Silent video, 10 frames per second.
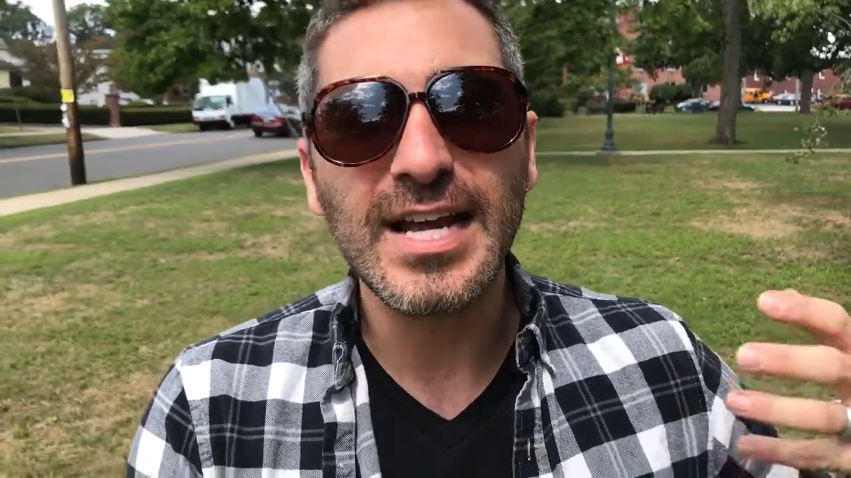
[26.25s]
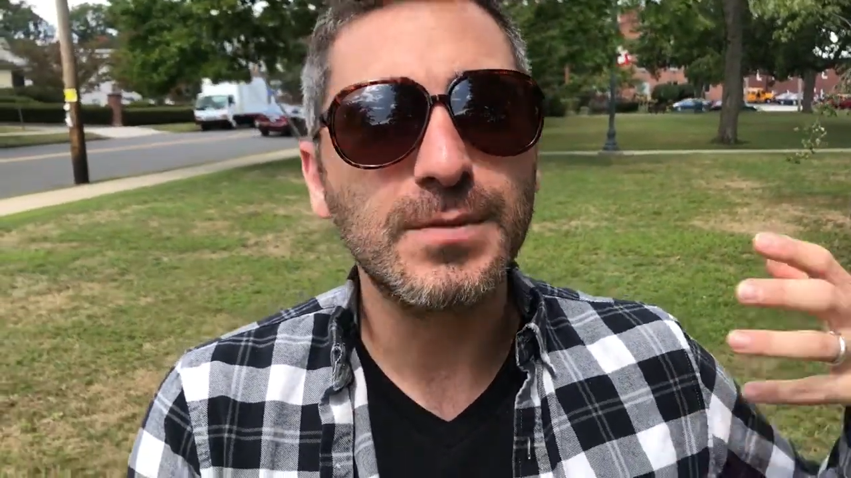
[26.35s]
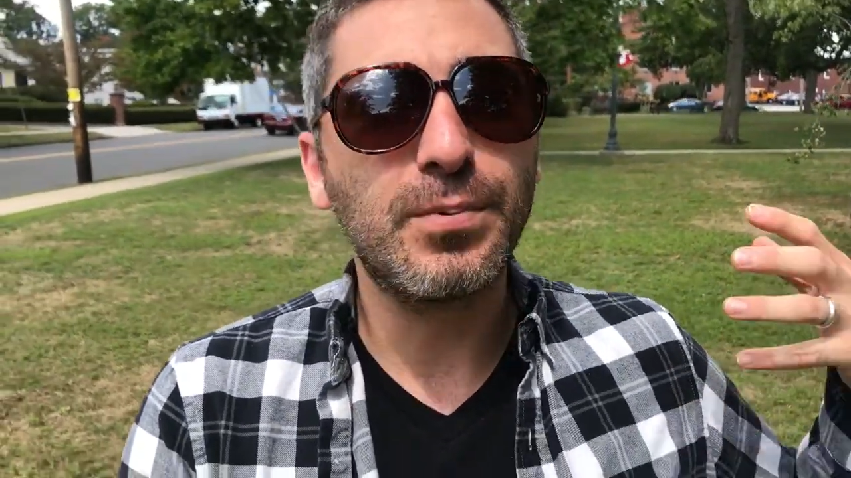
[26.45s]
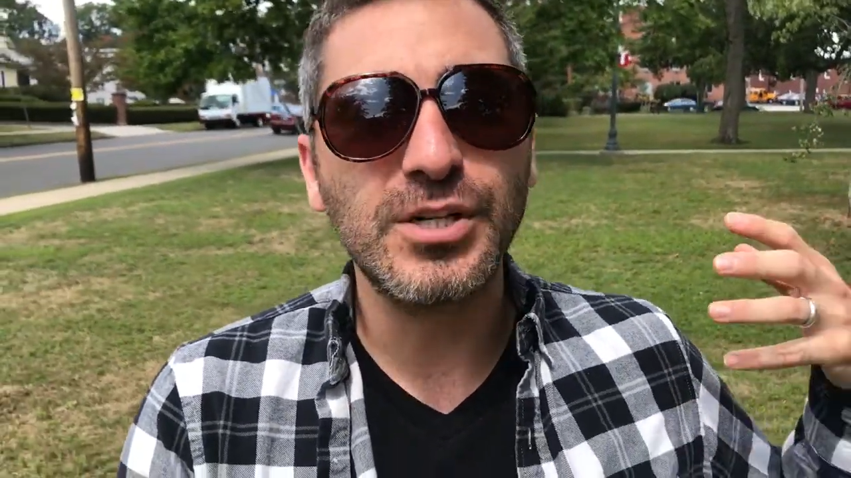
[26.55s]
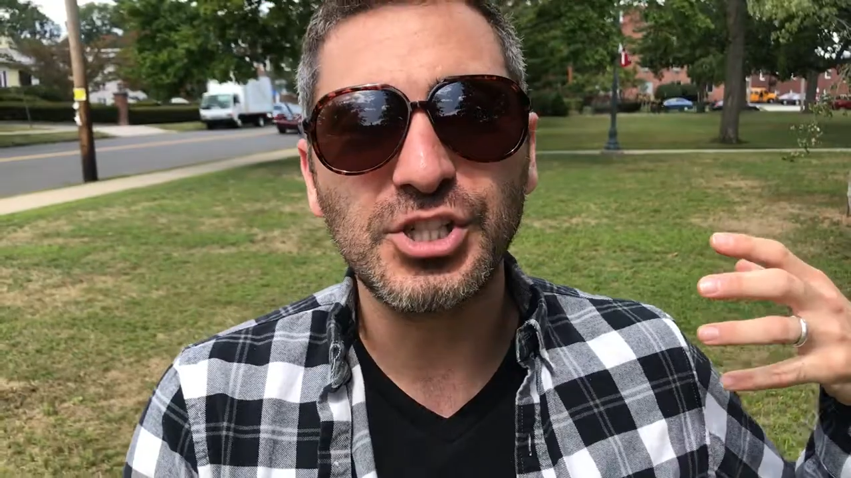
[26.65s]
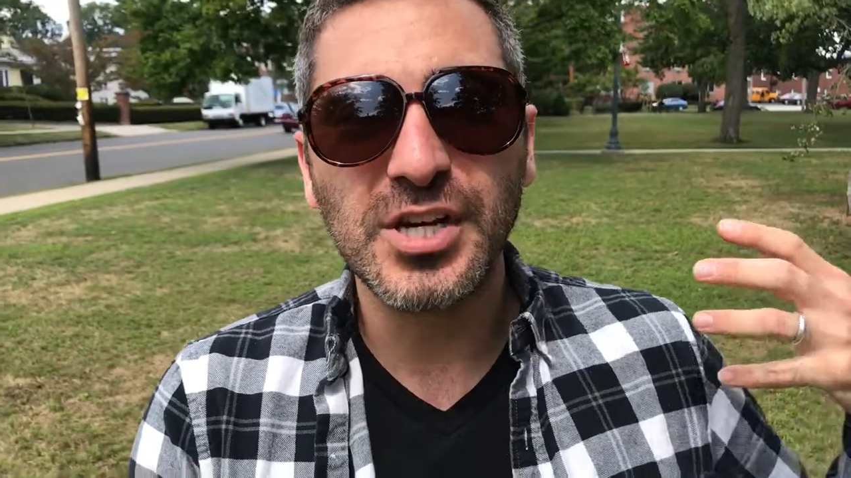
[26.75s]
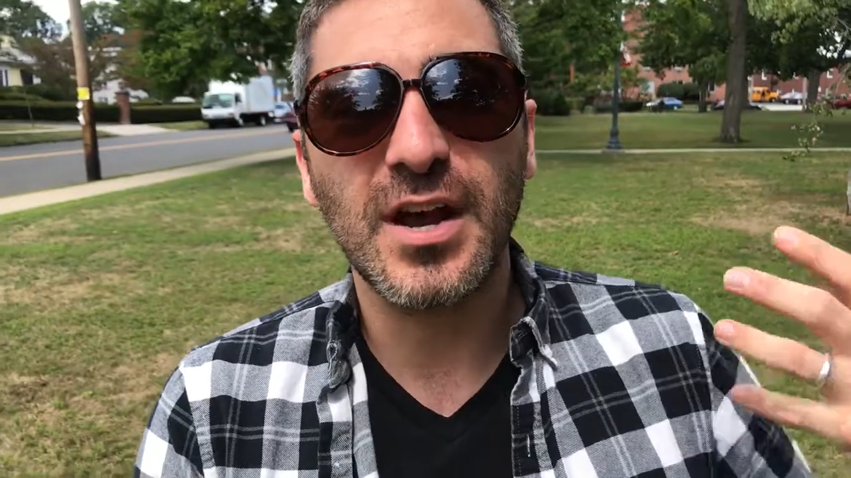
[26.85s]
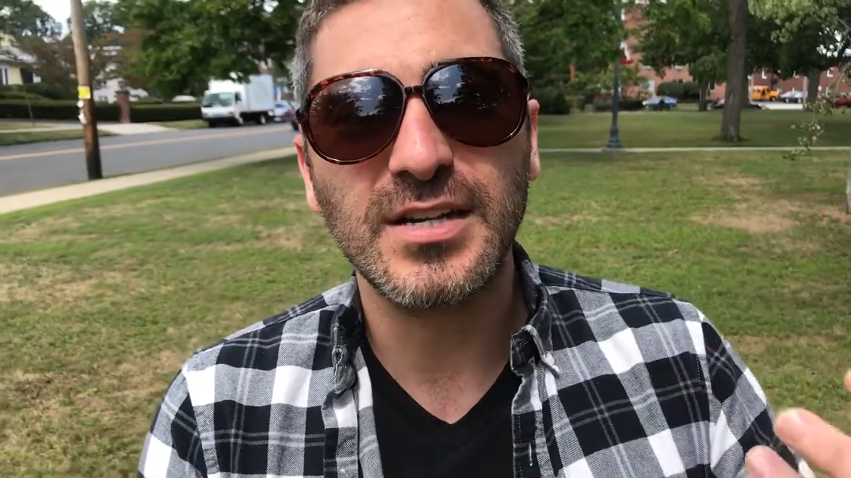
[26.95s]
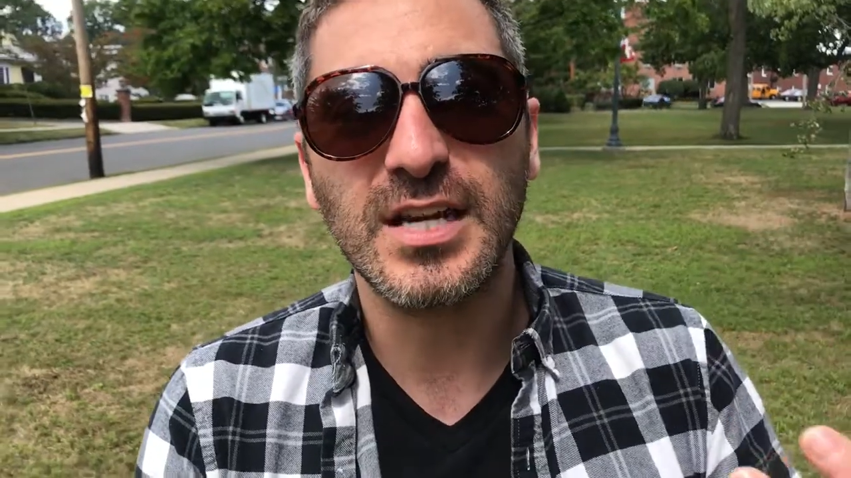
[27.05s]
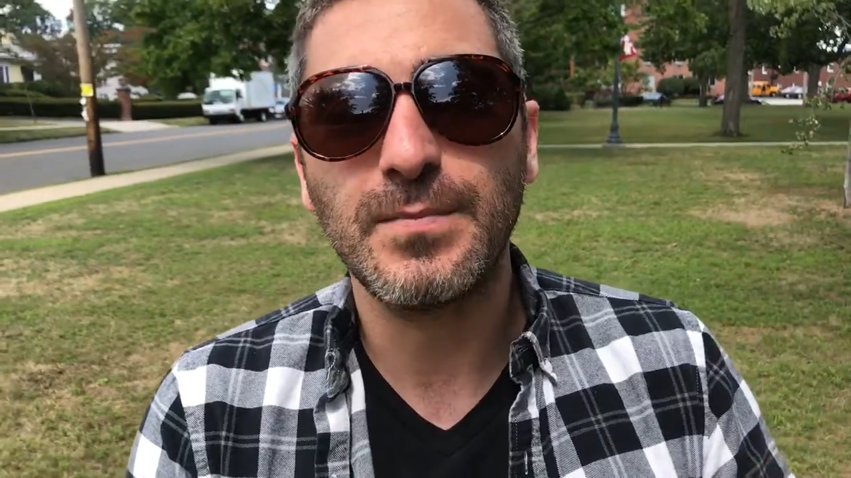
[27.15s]
It's pushing
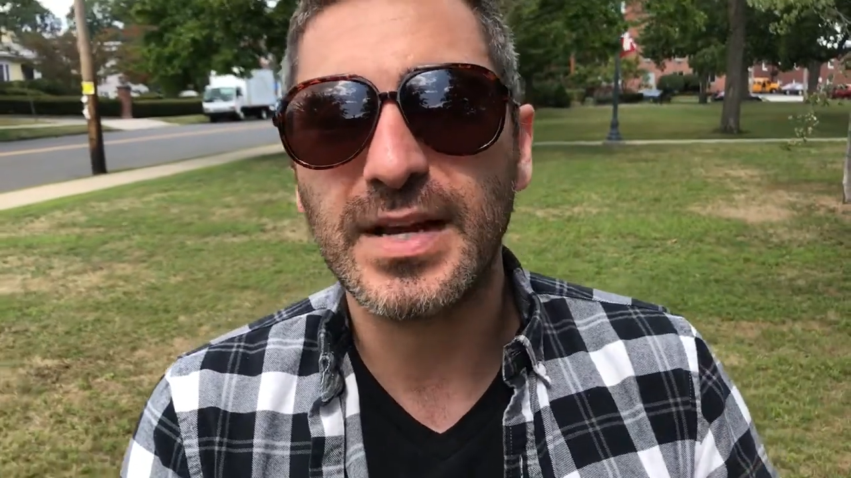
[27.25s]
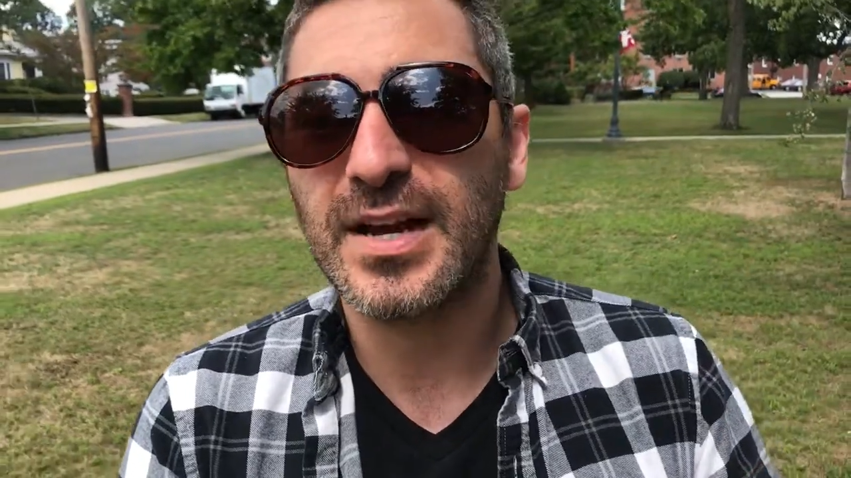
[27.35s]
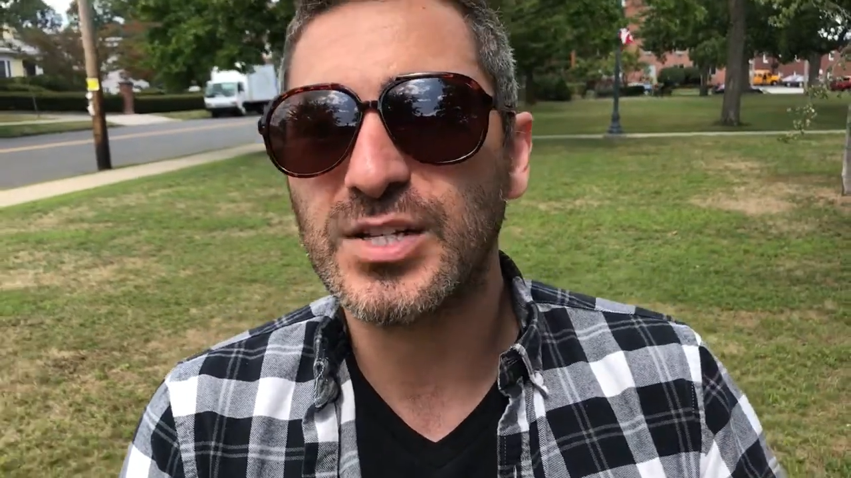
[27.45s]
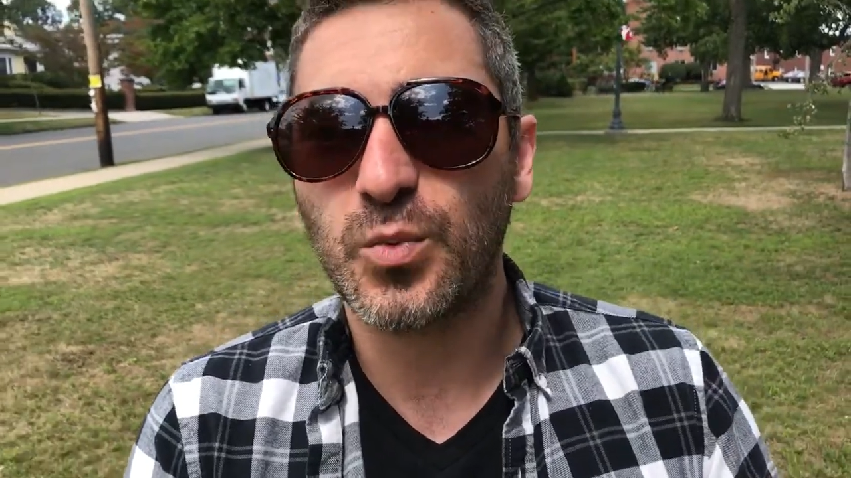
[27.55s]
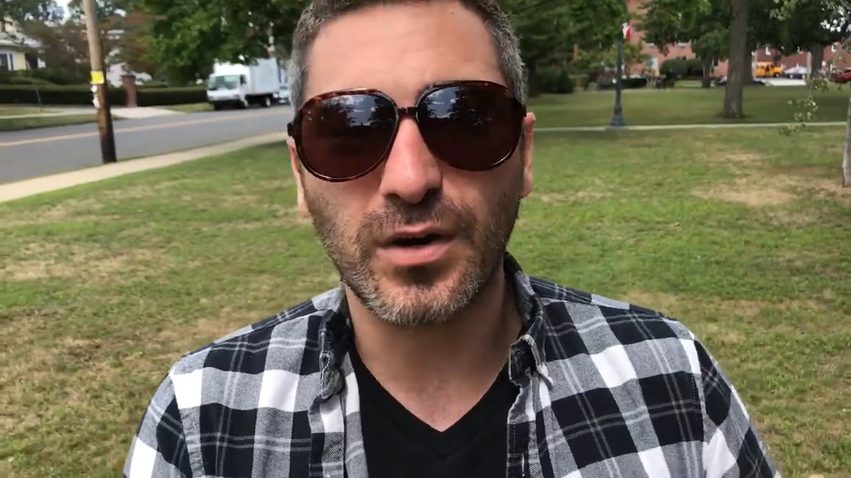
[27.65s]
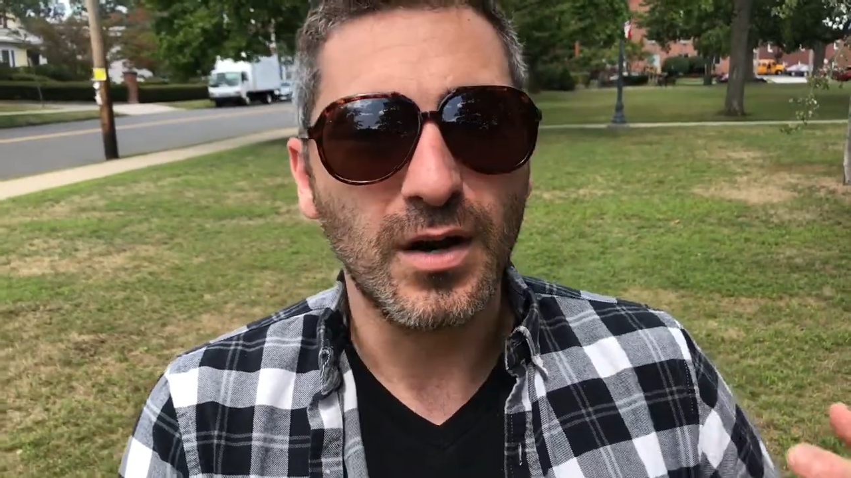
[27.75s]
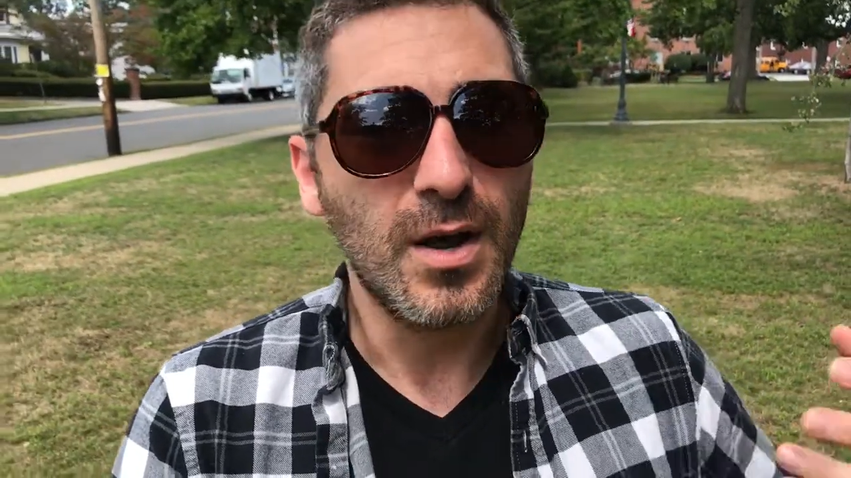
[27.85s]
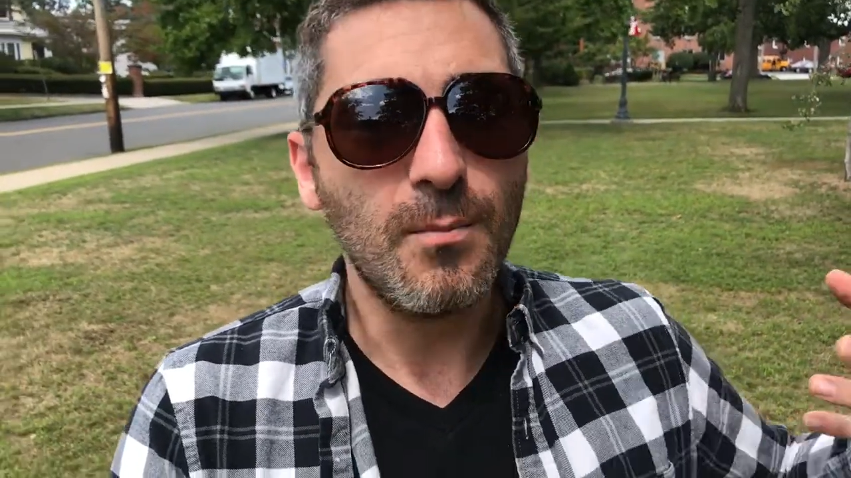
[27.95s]
us, and because we're